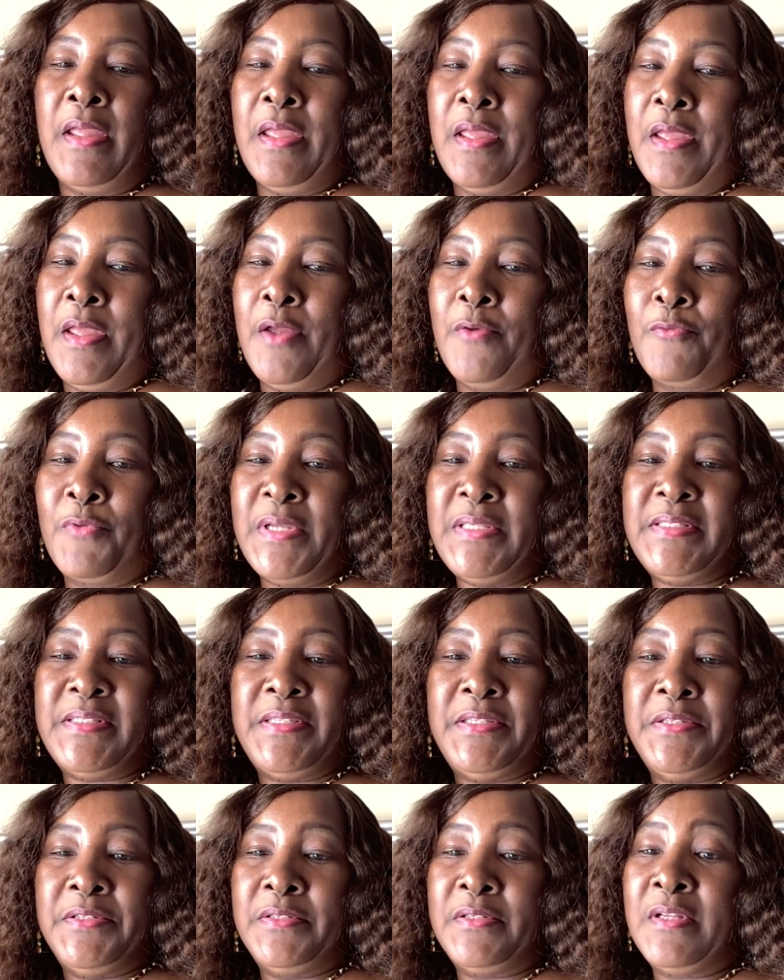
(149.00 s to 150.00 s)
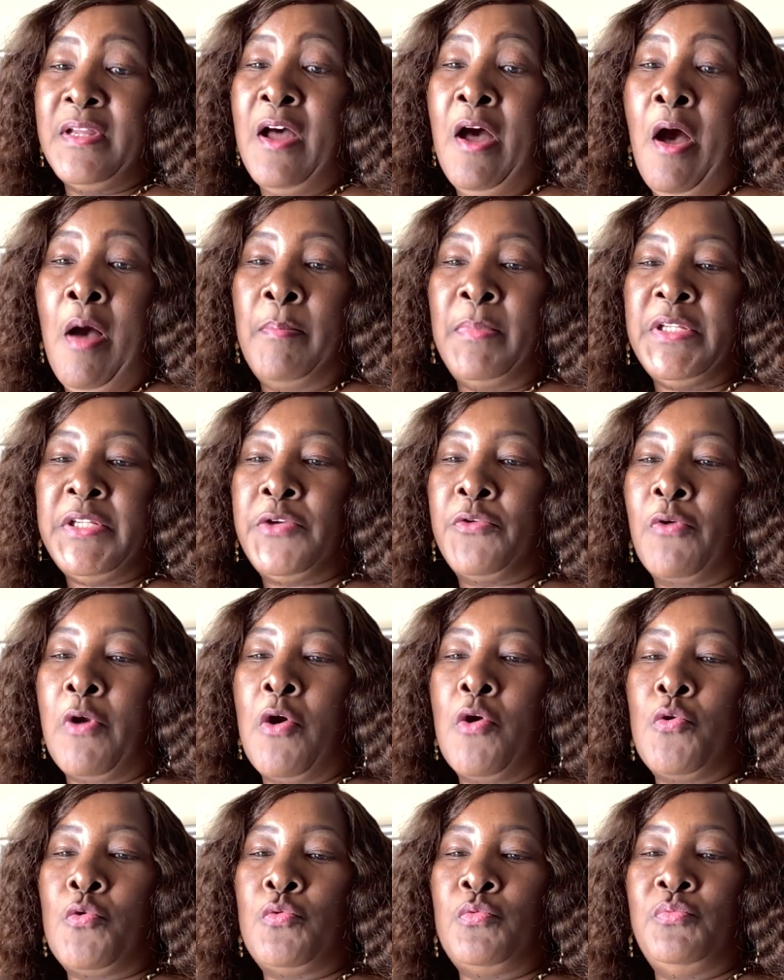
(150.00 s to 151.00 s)
Eracea commonly
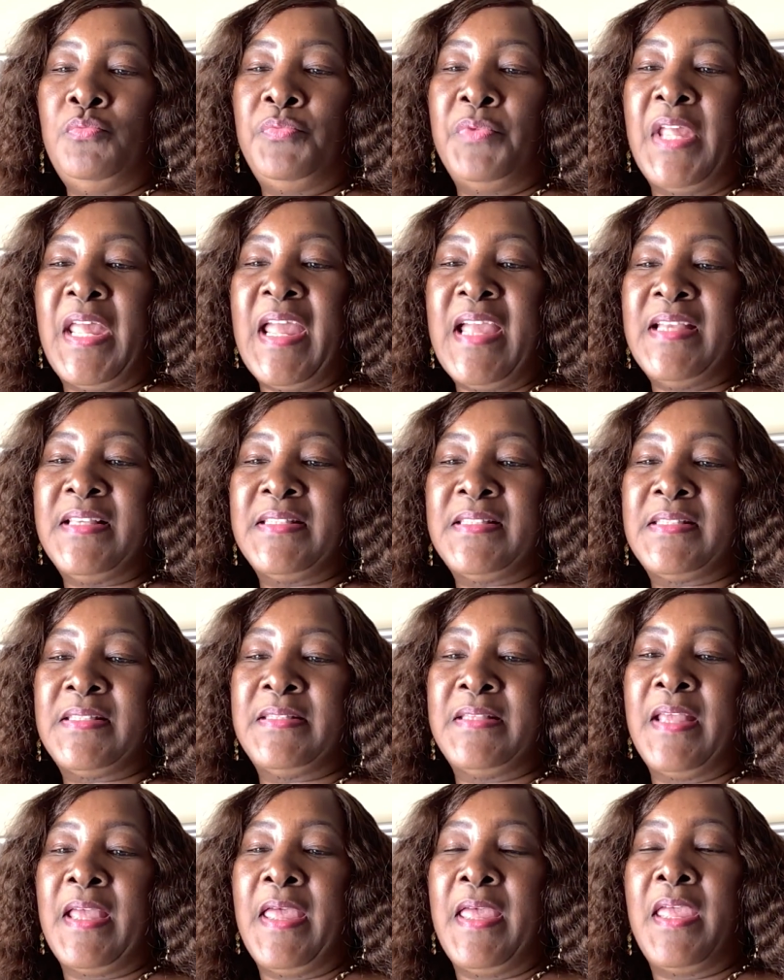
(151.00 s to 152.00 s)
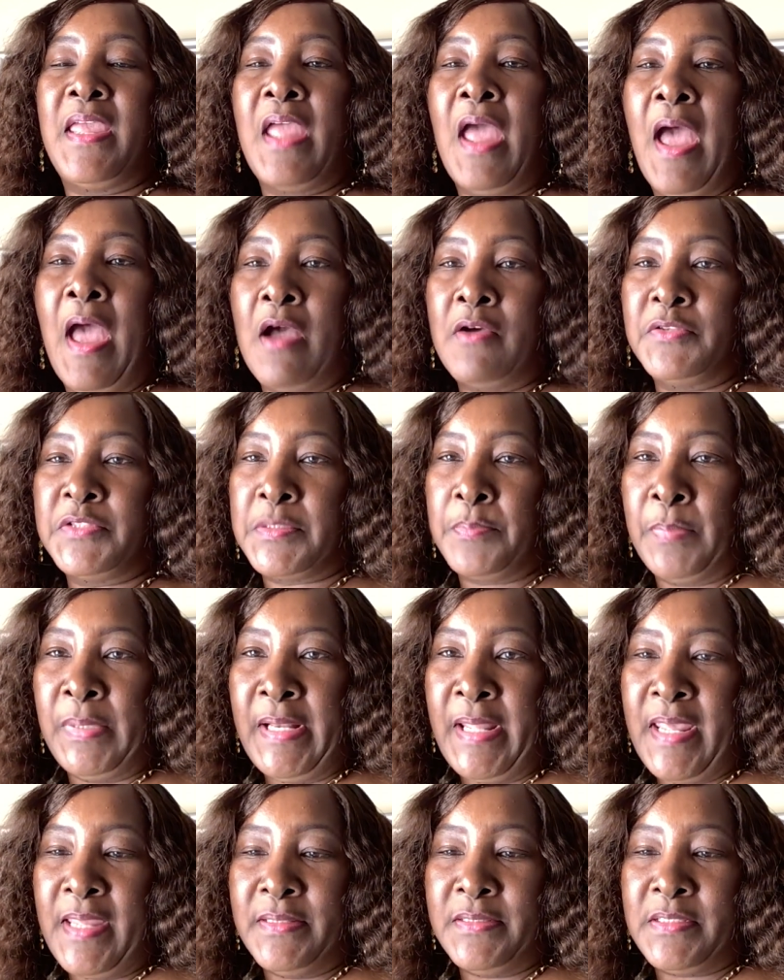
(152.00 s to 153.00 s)
grown as a house
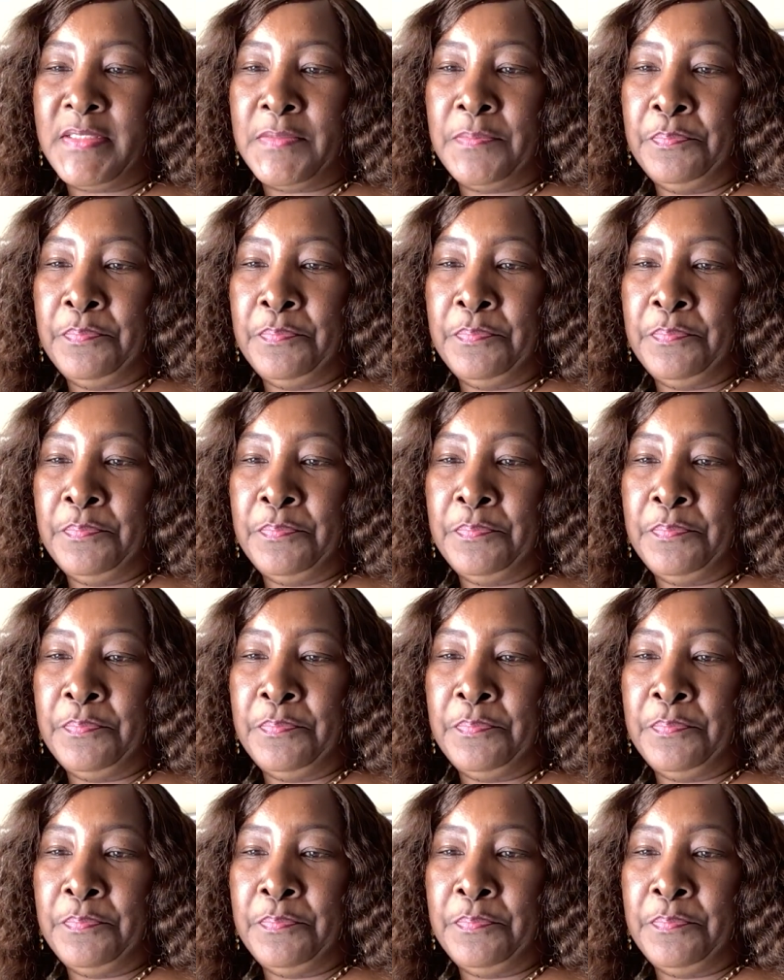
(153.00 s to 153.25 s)
plant.